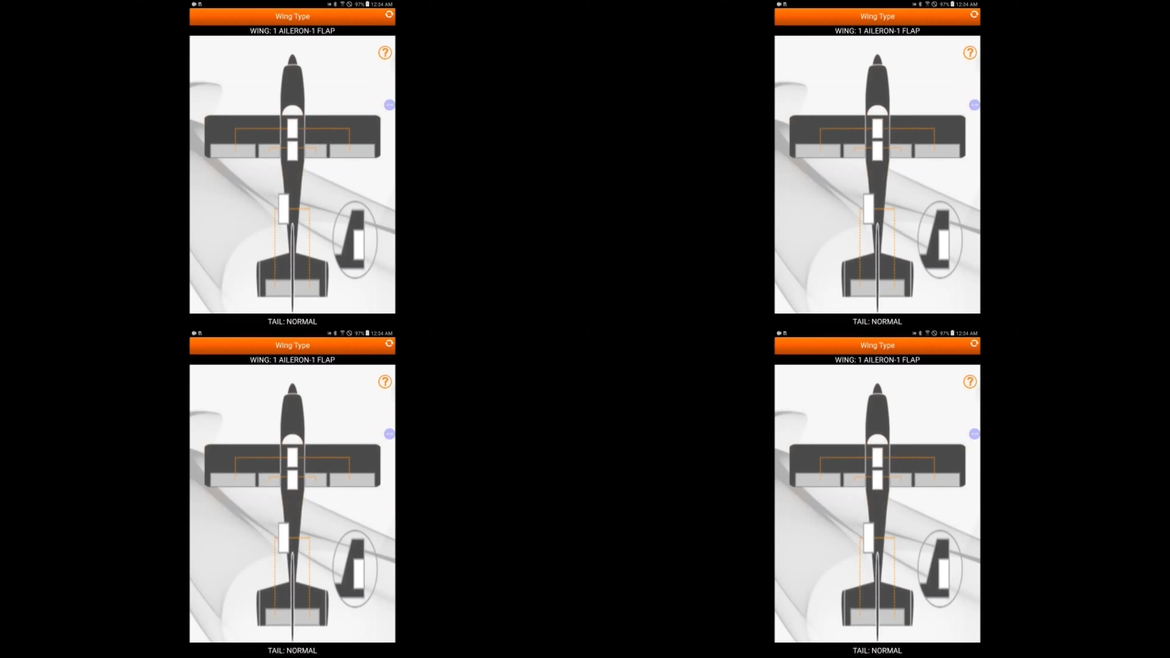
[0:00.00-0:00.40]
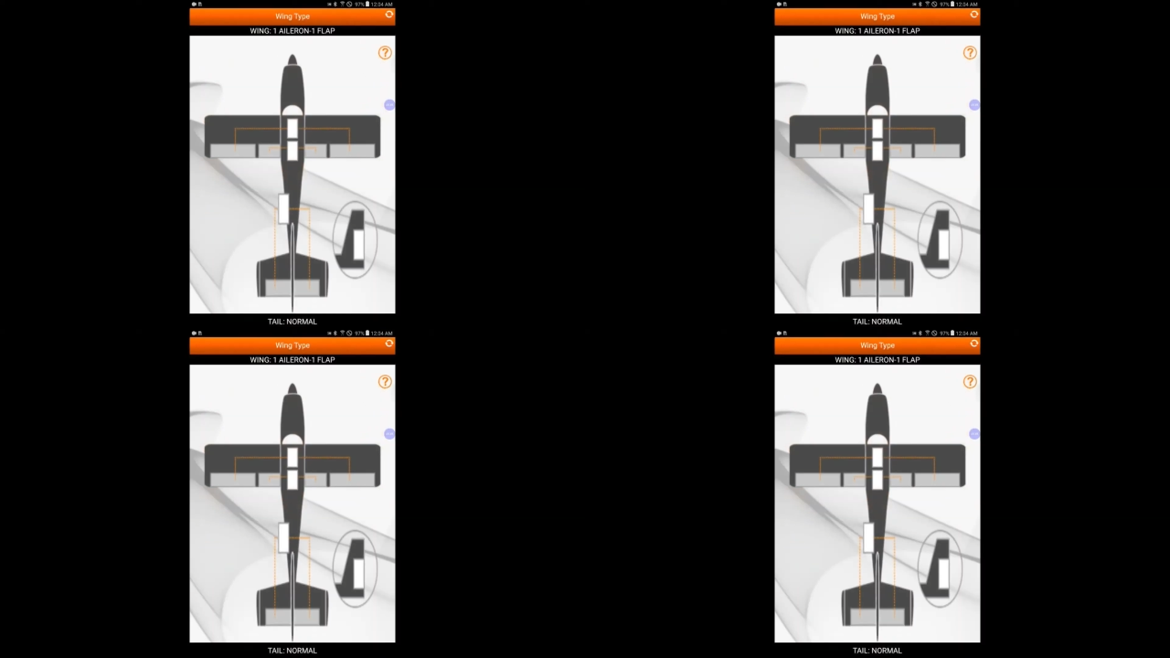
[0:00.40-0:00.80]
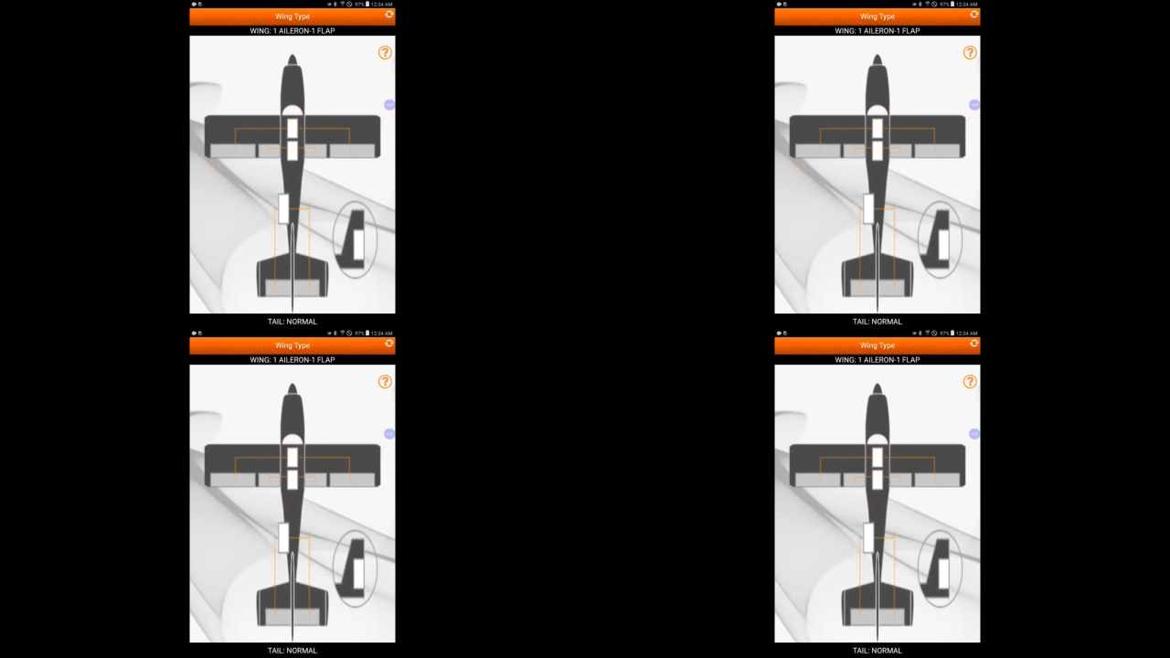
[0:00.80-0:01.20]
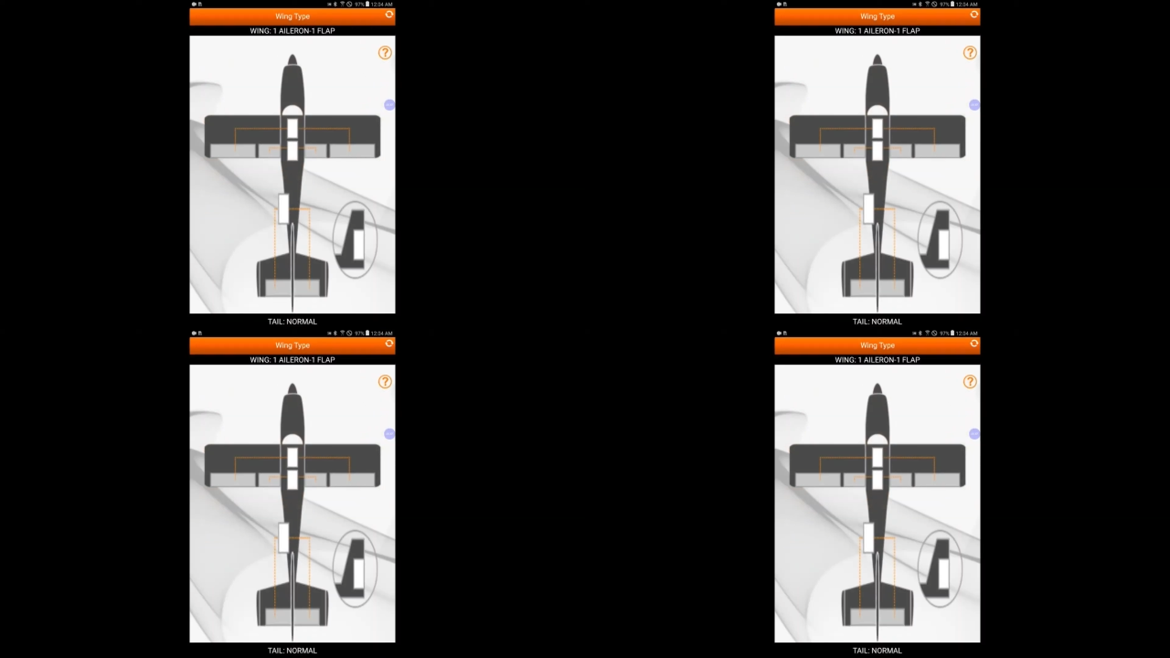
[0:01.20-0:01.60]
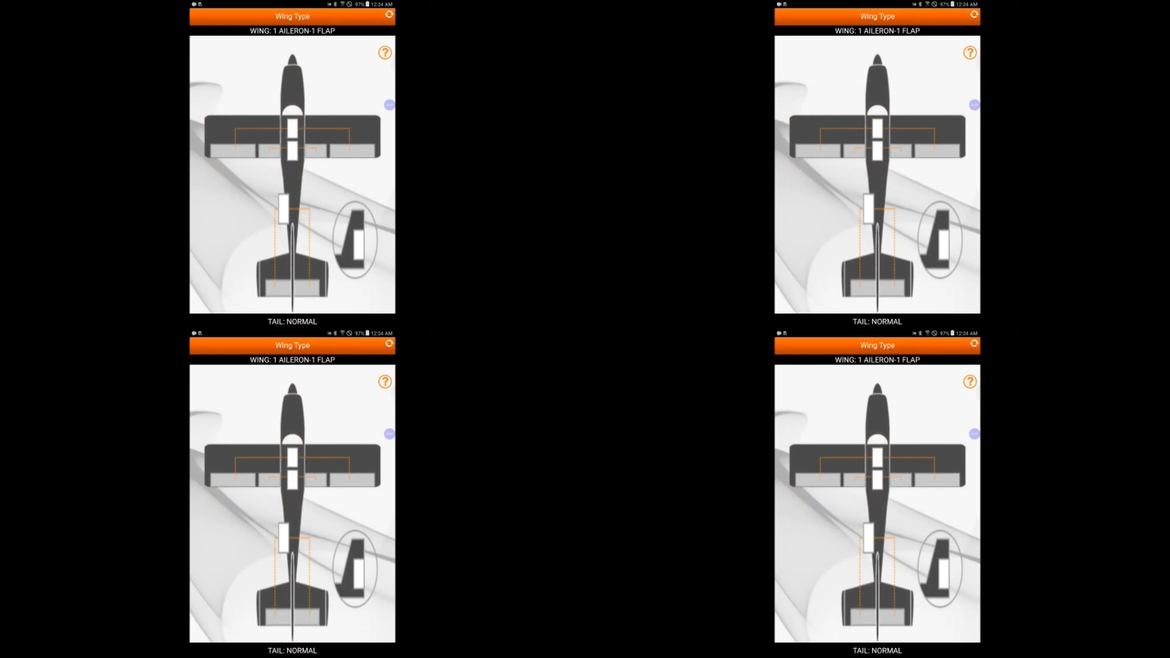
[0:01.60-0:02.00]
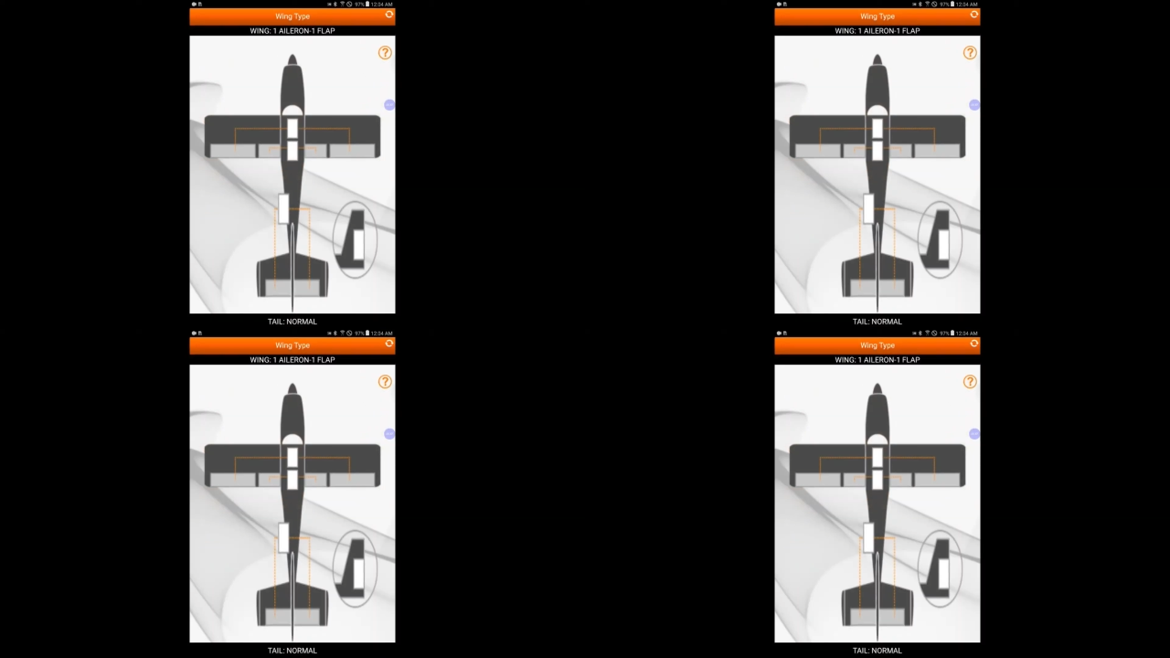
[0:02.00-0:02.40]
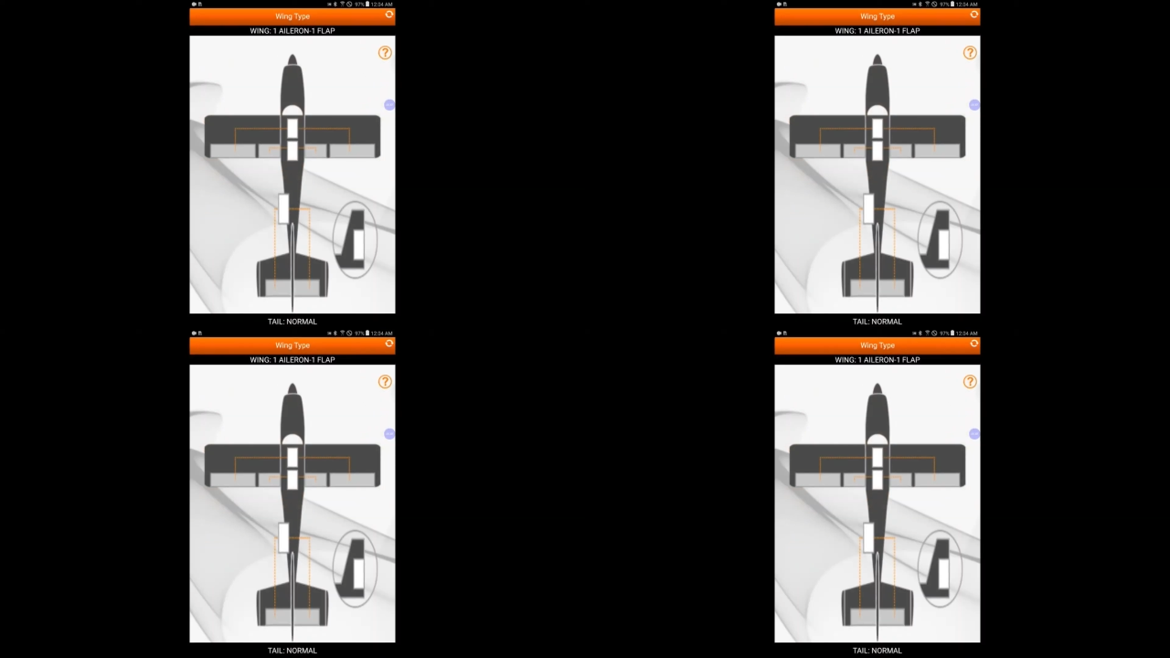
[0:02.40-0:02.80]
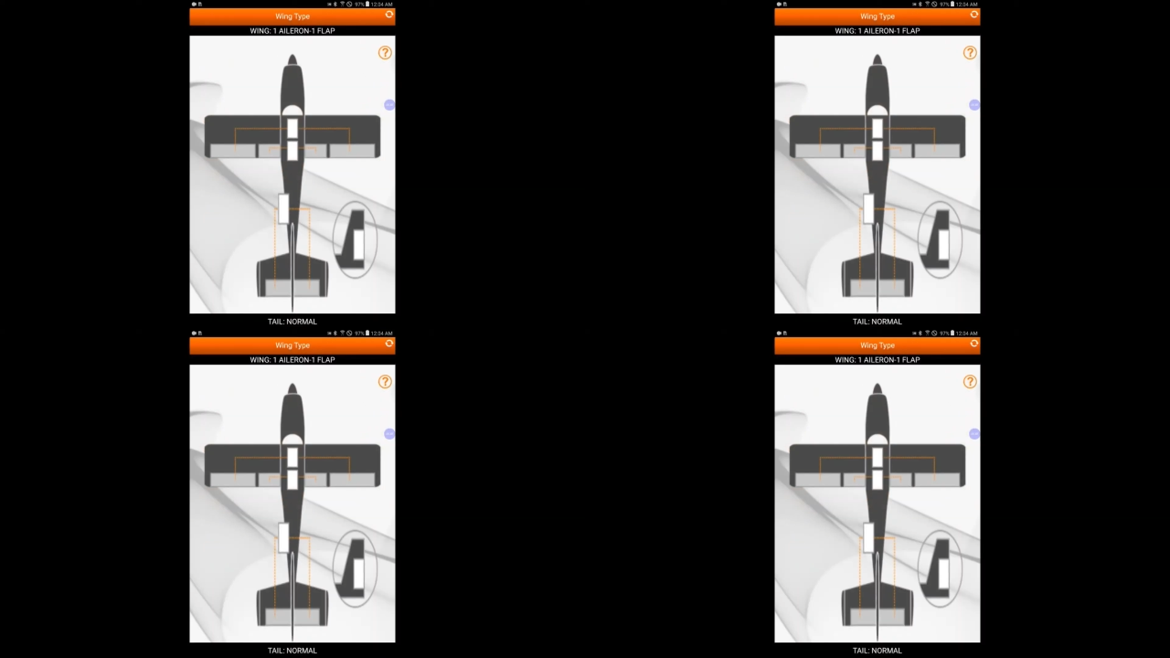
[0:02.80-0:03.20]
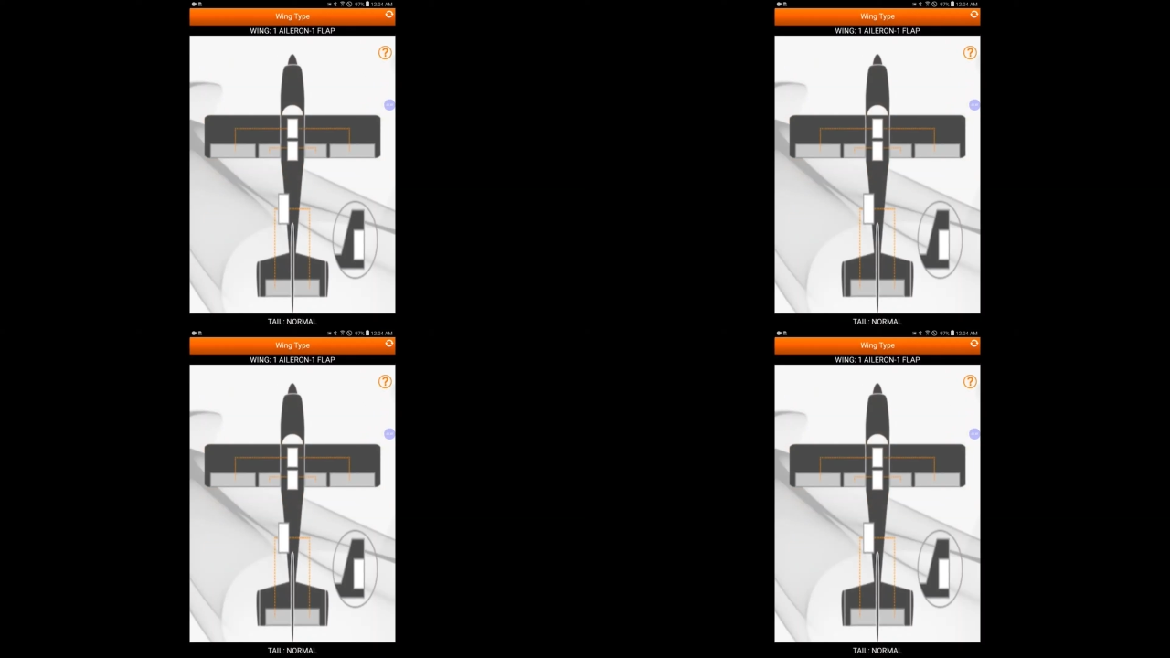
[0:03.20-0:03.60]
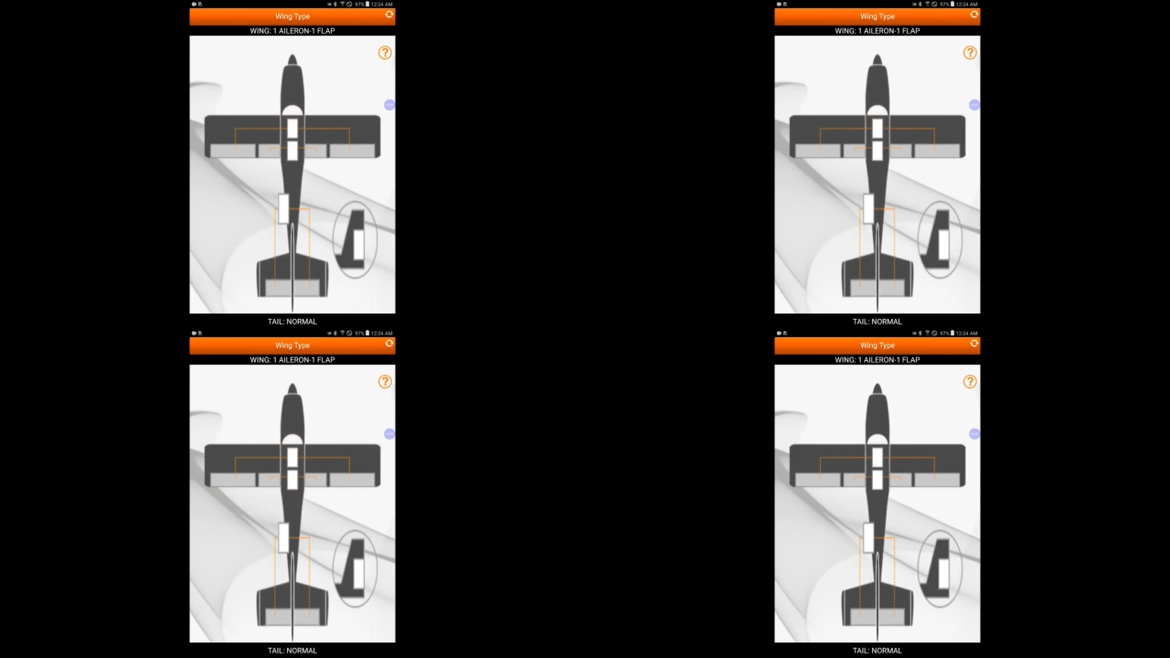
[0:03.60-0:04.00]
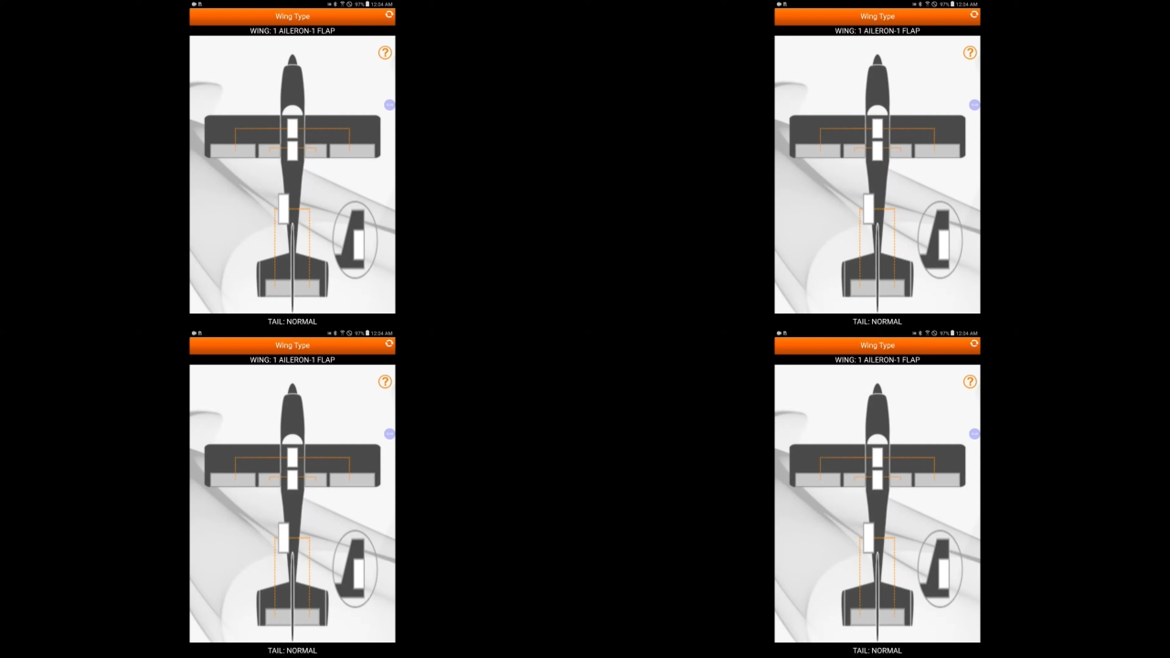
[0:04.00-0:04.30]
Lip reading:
Nobody's mouth can be seen.